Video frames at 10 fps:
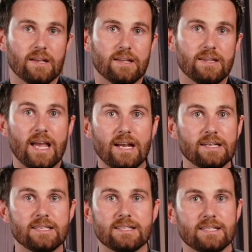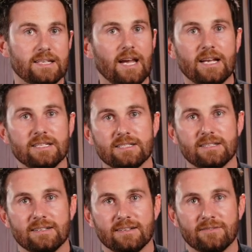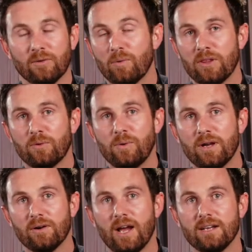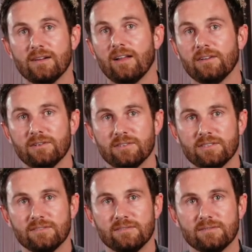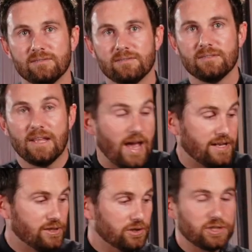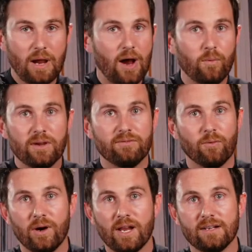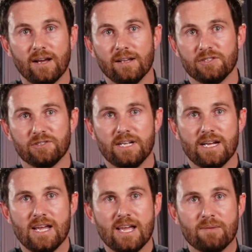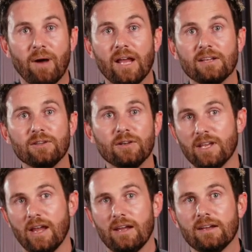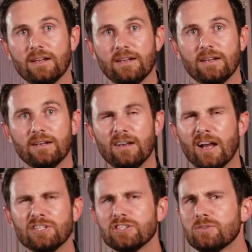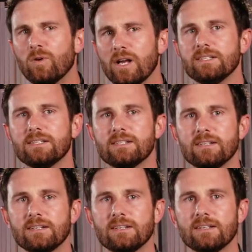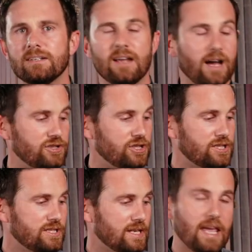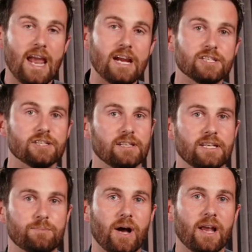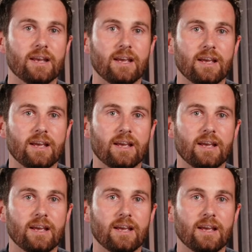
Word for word: That is the test for whether we are idolaters. And that's also how we avoid idolatry by looking not just once, not just occasionally, but